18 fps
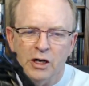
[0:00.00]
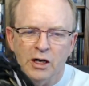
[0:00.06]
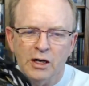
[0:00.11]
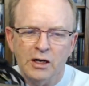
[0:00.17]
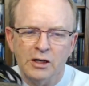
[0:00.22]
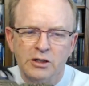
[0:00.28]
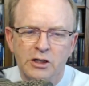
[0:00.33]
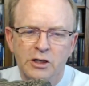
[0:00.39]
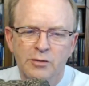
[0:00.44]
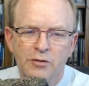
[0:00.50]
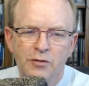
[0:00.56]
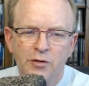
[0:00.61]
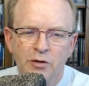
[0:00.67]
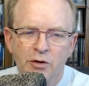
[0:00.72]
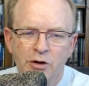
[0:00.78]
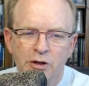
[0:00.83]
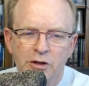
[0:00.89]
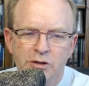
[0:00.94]
like I said
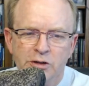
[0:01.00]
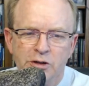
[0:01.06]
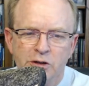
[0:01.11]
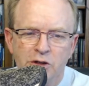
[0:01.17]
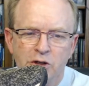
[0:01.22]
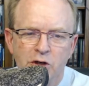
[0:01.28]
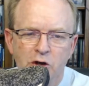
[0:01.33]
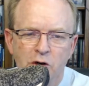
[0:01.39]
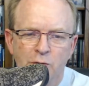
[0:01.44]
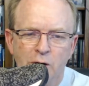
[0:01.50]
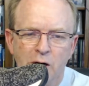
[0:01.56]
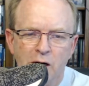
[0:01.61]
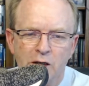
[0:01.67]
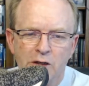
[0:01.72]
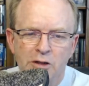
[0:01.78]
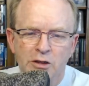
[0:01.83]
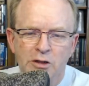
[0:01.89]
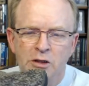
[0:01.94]
before, is the toe
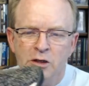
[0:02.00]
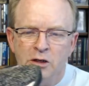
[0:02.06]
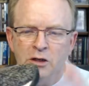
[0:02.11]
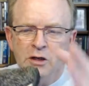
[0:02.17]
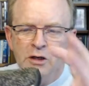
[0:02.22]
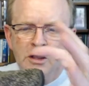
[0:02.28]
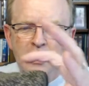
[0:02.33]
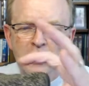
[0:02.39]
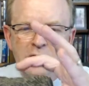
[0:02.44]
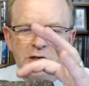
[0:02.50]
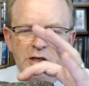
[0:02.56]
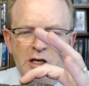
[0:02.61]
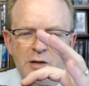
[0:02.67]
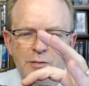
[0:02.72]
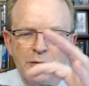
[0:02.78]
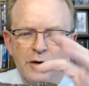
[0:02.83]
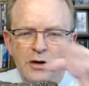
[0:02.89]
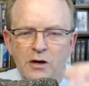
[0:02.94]
box
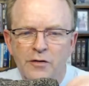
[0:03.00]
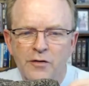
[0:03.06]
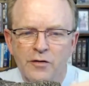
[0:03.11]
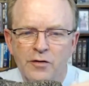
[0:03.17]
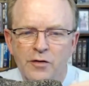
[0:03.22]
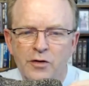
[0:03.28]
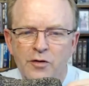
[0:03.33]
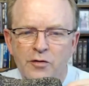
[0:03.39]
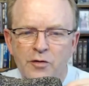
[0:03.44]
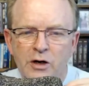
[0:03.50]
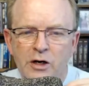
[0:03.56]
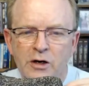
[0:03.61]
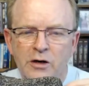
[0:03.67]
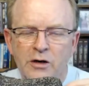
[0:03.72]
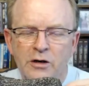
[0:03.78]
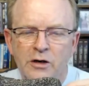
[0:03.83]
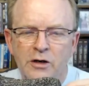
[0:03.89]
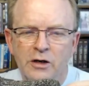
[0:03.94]
deep enough for the runner?